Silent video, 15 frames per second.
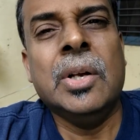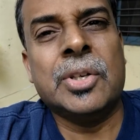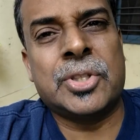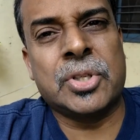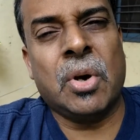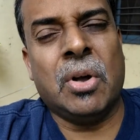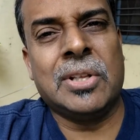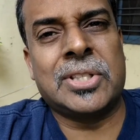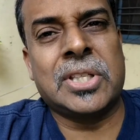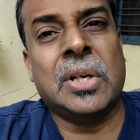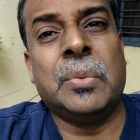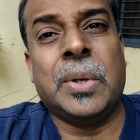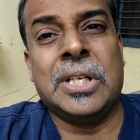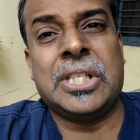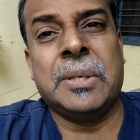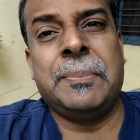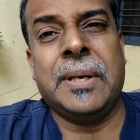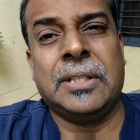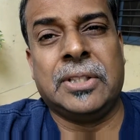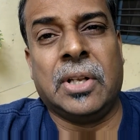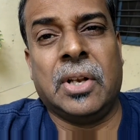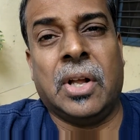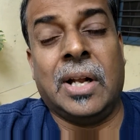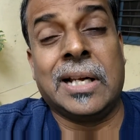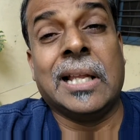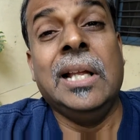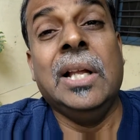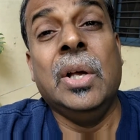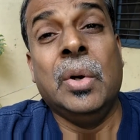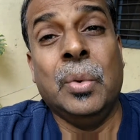So also worshipping the
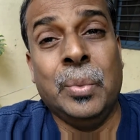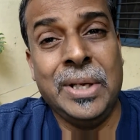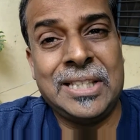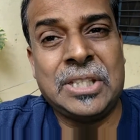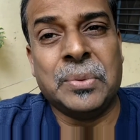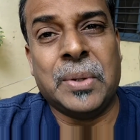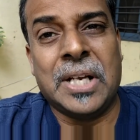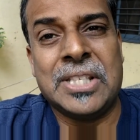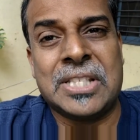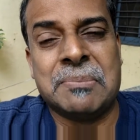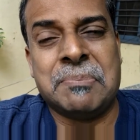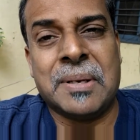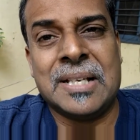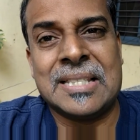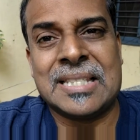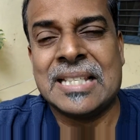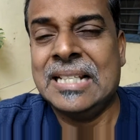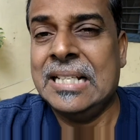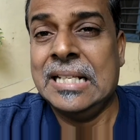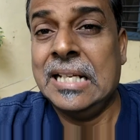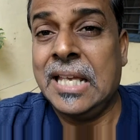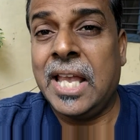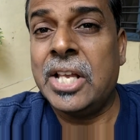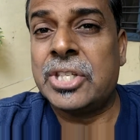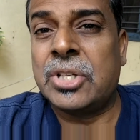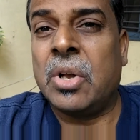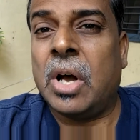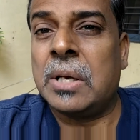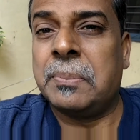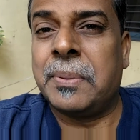Lord with worshippers is
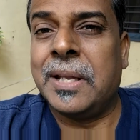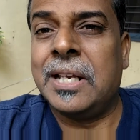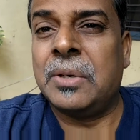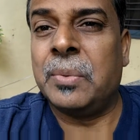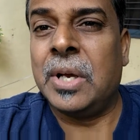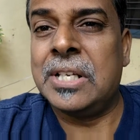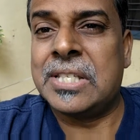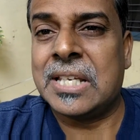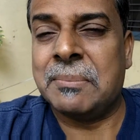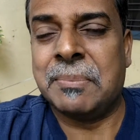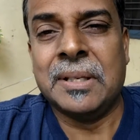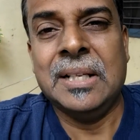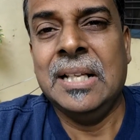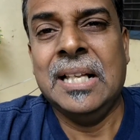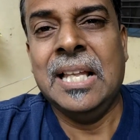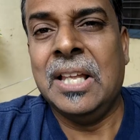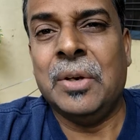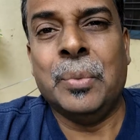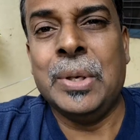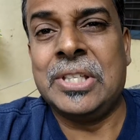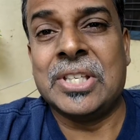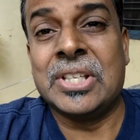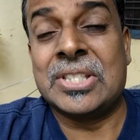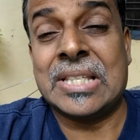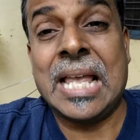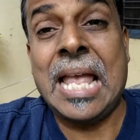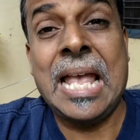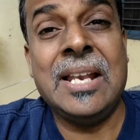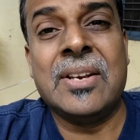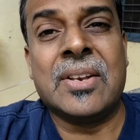corporate worship, which is
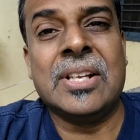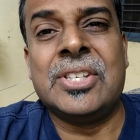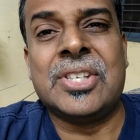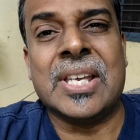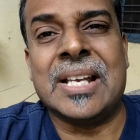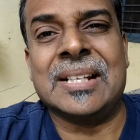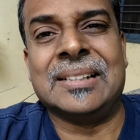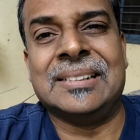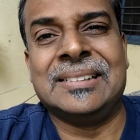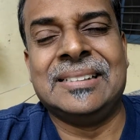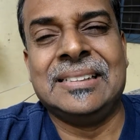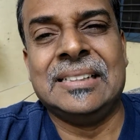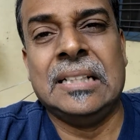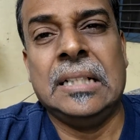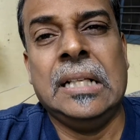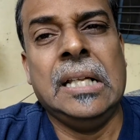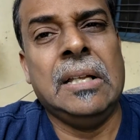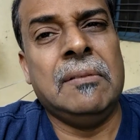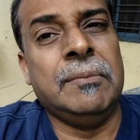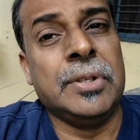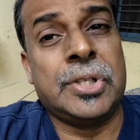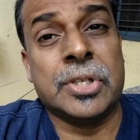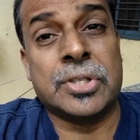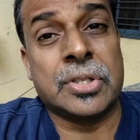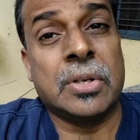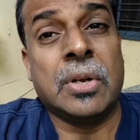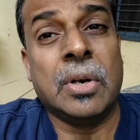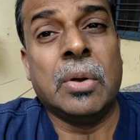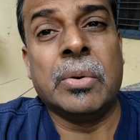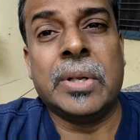enriching, which is
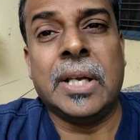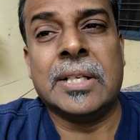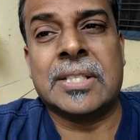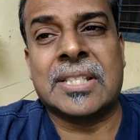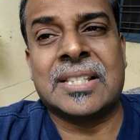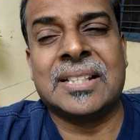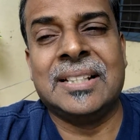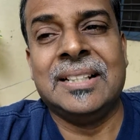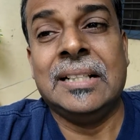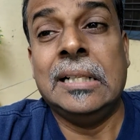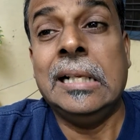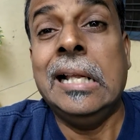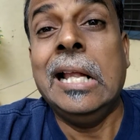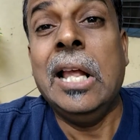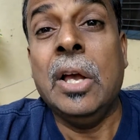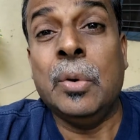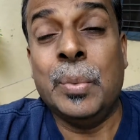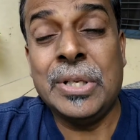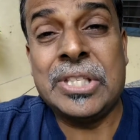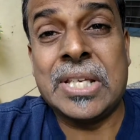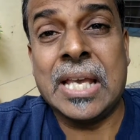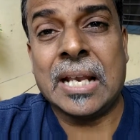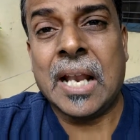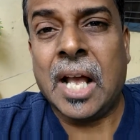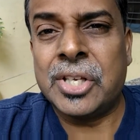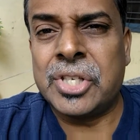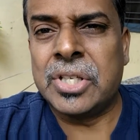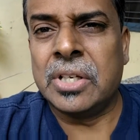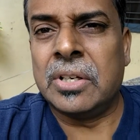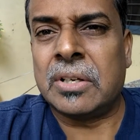glorious, which can
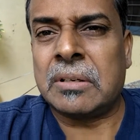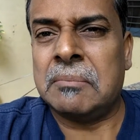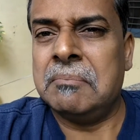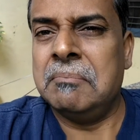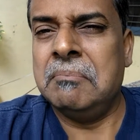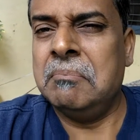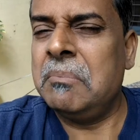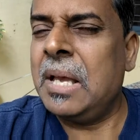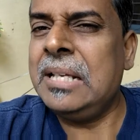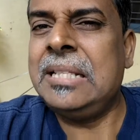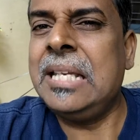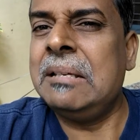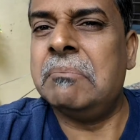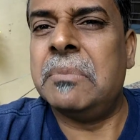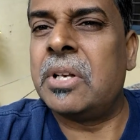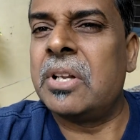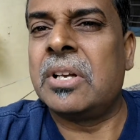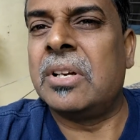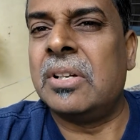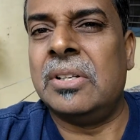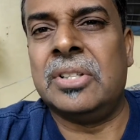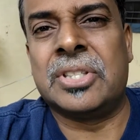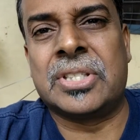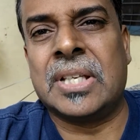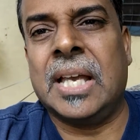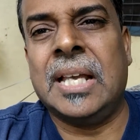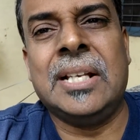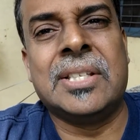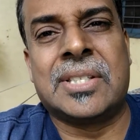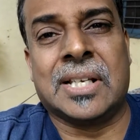assure mighty miracles,
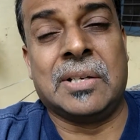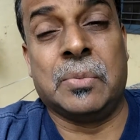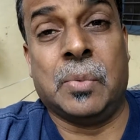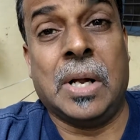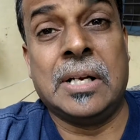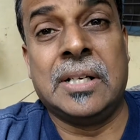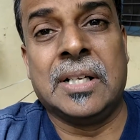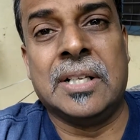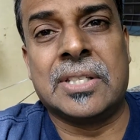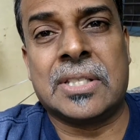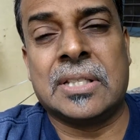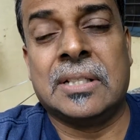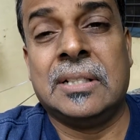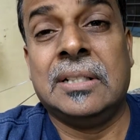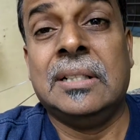signs and wonders